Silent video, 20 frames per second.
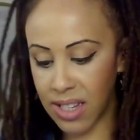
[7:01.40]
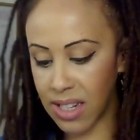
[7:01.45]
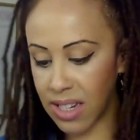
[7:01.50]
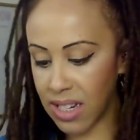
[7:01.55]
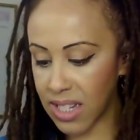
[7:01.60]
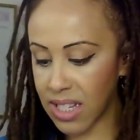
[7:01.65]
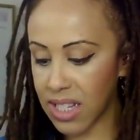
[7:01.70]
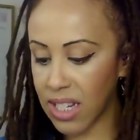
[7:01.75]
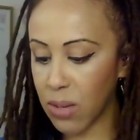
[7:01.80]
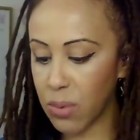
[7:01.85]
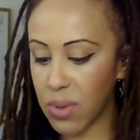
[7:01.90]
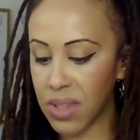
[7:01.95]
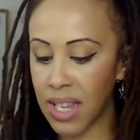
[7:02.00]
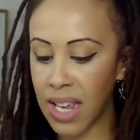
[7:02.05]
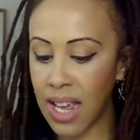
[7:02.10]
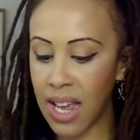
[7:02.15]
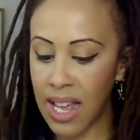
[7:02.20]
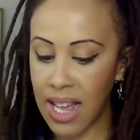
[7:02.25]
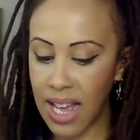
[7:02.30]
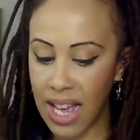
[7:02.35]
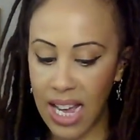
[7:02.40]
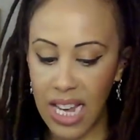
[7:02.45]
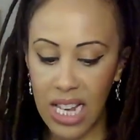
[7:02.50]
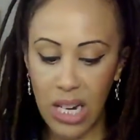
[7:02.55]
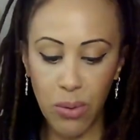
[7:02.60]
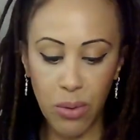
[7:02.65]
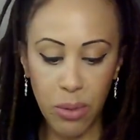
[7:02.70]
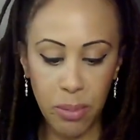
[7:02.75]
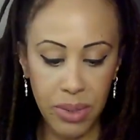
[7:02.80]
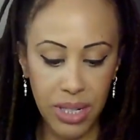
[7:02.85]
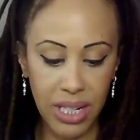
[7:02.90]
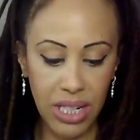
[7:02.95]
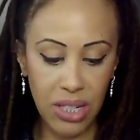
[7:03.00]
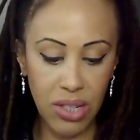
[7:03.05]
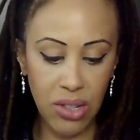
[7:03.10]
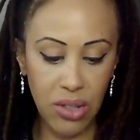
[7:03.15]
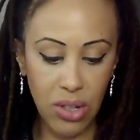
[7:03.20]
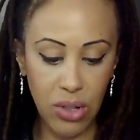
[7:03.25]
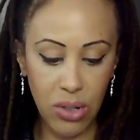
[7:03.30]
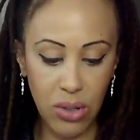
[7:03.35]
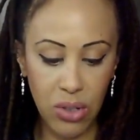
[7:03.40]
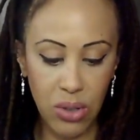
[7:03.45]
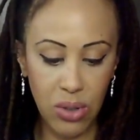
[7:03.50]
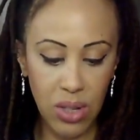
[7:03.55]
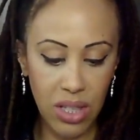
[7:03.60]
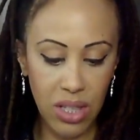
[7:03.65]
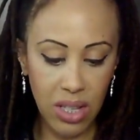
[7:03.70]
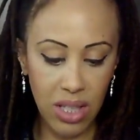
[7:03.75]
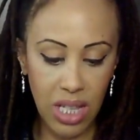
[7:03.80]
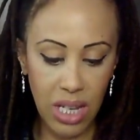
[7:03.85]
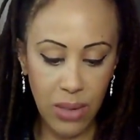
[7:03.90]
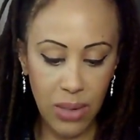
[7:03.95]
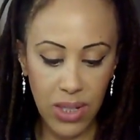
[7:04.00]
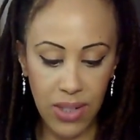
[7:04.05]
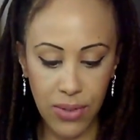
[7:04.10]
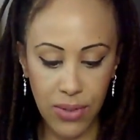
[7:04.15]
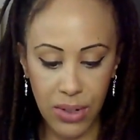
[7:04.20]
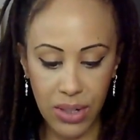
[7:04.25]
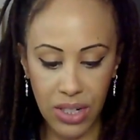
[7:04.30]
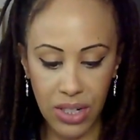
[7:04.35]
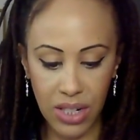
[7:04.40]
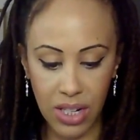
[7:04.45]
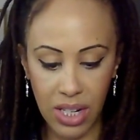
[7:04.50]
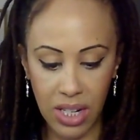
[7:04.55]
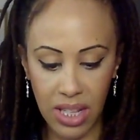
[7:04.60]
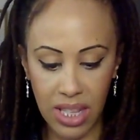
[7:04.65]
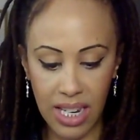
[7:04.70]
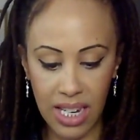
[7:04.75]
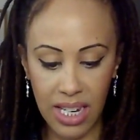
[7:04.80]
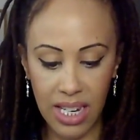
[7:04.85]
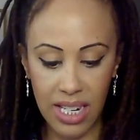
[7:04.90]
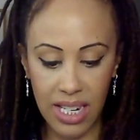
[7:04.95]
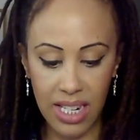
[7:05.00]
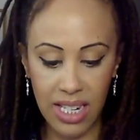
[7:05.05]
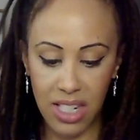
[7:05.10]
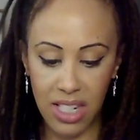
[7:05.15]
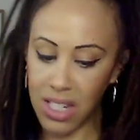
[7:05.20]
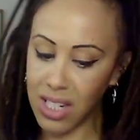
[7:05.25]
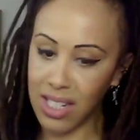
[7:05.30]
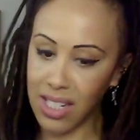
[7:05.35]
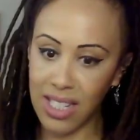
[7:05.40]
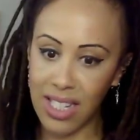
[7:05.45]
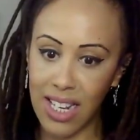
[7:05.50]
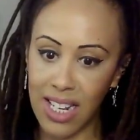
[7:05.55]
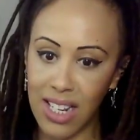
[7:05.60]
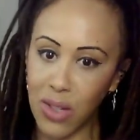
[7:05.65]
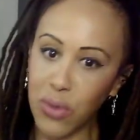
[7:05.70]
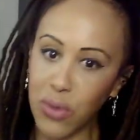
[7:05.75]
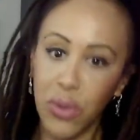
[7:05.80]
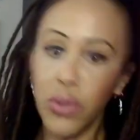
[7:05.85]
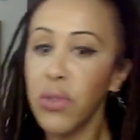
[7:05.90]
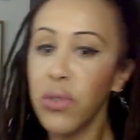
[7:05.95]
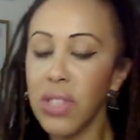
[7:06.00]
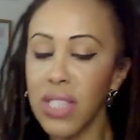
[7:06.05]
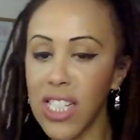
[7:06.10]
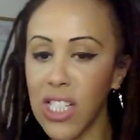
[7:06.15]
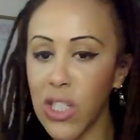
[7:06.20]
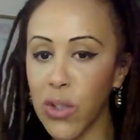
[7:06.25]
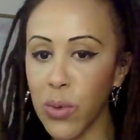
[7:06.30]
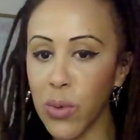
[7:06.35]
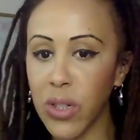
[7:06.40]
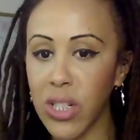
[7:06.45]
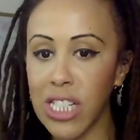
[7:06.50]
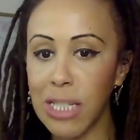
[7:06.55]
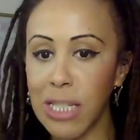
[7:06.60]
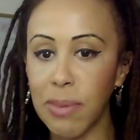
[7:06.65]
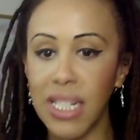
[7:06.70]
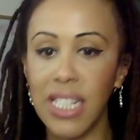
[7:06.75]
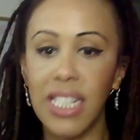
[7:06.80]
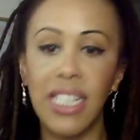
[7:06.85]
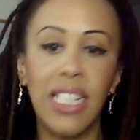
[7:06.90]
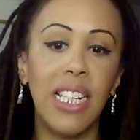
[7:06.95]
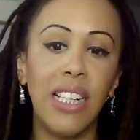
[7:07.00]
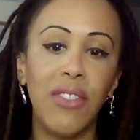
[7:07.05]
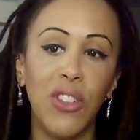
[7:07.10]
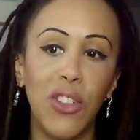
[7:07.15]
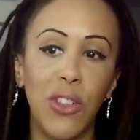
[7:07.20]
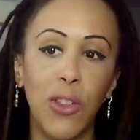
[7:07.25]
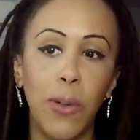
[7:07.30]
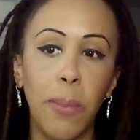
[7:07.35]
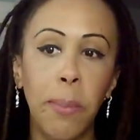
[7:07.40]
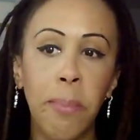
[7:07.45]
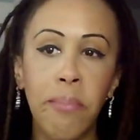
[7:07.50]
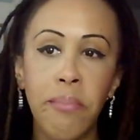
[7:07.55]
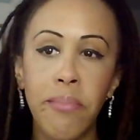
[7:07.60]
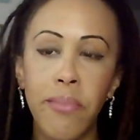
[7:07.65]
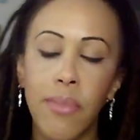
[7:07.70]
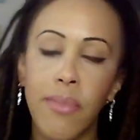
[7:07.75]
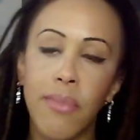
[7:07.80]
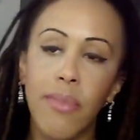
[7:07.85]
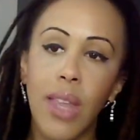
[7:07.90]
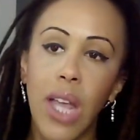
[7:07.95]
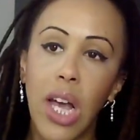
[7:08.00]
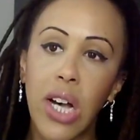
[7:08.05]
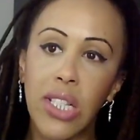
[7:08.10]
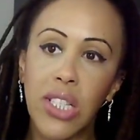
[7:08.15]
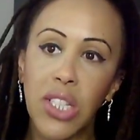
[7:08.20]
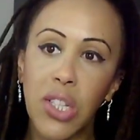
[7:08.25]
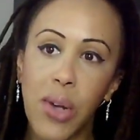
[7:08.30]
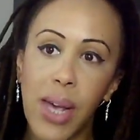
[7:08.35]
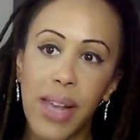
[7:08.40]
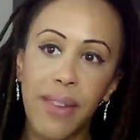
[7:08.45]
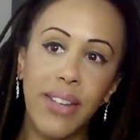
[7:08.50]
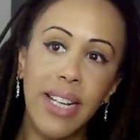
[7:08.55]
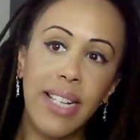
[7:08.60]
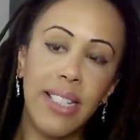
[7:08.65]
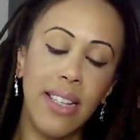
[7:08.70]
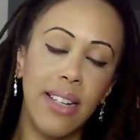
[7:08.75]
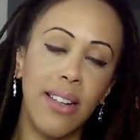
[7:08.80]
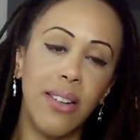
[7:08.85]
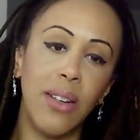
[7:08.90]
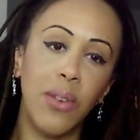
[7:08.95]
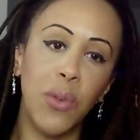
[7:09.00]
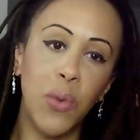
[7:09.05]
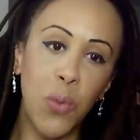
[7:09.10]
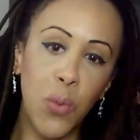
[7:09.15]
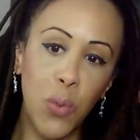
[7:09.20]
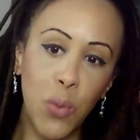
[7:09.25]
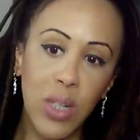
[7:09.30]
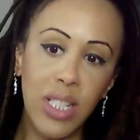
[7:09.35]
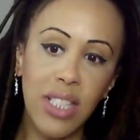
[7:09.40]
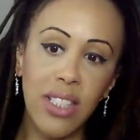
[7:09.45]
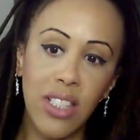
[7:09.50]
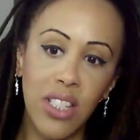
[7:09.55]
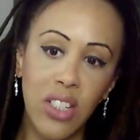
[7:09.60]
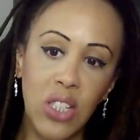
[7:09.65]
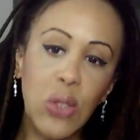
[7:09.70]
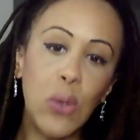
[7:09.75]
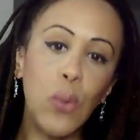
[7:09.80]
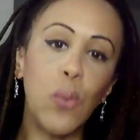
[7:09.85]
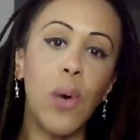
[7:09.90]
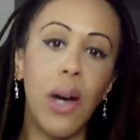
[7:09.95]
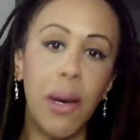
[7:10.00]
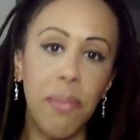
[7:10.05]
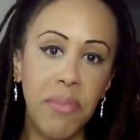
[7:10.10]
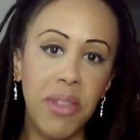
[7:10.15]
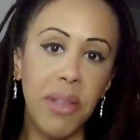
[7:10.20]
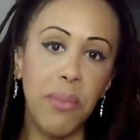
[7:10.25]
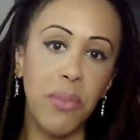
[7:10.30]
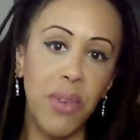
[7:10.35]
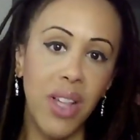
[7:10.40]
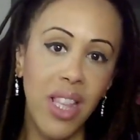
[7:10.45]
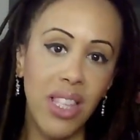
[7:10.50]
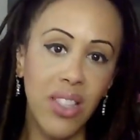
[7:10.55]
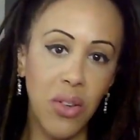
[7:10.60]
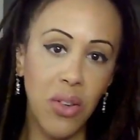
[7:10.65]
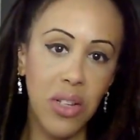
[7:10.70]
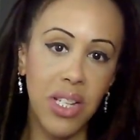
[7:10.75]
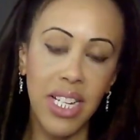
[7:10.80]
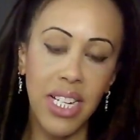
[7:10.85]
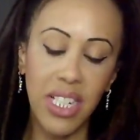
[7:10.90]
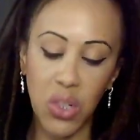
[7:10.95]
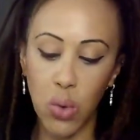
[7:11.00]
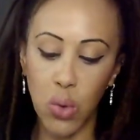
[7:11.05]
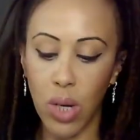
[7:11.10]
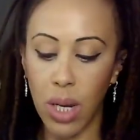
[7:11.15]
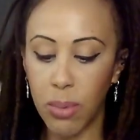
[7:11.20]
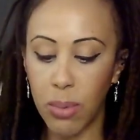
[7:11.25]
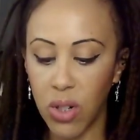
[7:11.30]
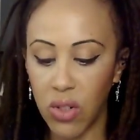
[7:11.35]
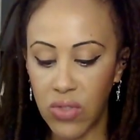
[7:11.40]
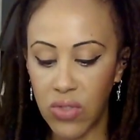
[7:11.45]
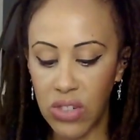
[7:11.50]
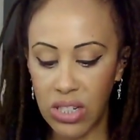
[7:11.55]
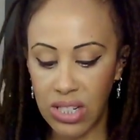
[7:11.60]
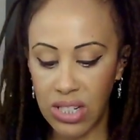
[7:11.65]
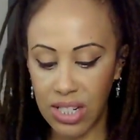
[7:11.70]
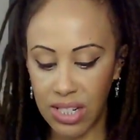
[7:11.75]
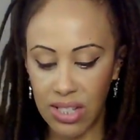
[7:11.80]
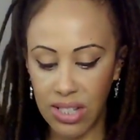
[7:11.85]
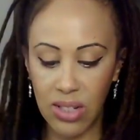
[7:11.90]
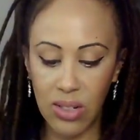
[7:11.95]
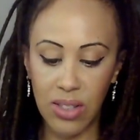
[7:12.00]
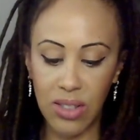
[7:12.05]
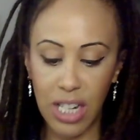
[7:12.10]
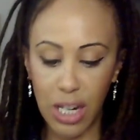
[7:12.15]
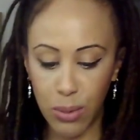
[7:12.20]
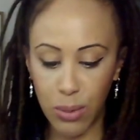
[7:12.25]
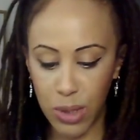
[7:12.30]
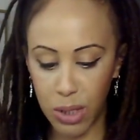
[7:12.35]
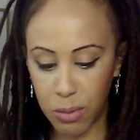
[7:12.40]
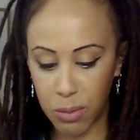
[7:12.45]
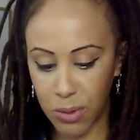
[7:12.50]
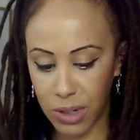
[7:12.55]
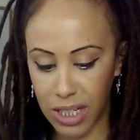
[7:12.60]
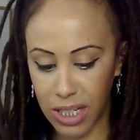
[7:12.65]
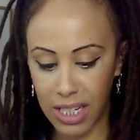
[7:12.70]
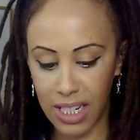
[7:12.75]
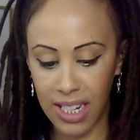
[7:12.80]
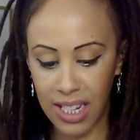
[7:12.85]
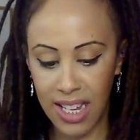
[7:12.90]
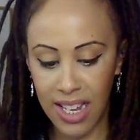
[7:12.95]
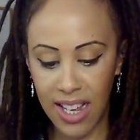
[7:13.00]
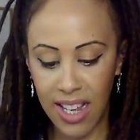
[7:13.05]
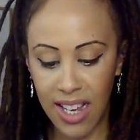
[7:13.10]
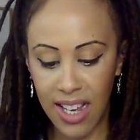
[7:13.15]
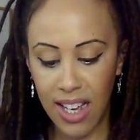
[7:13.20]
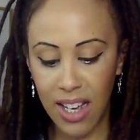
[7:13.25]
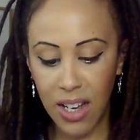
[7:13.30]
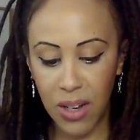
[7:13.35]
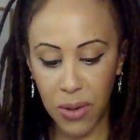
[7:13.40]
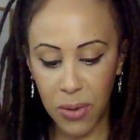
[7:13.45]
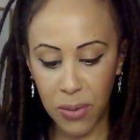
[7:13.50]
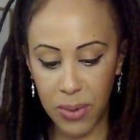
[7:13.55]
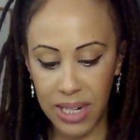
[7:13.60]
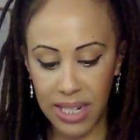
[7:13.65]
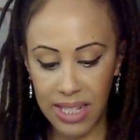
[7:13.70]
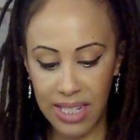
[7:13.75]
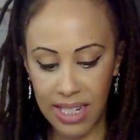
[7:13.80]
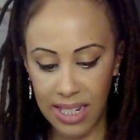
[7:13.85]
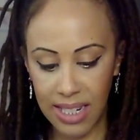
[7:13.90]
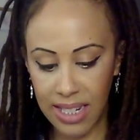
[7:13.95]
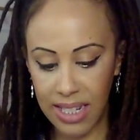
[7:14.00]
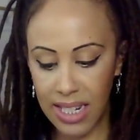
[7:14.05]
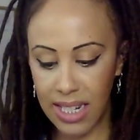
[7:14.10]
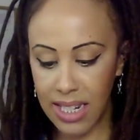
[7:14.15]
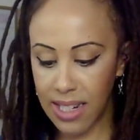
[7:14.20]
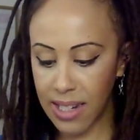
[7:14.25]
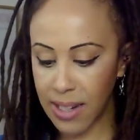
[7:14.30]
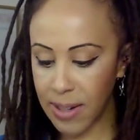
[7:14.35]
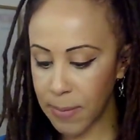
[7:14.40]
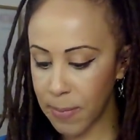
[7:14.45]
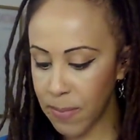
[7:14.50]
detail with how to replace those. So I thought that was very good that he didn't just say don't use these words, but he gave you also advice on what to swap them with. So like swap overs. So that was really a great technique.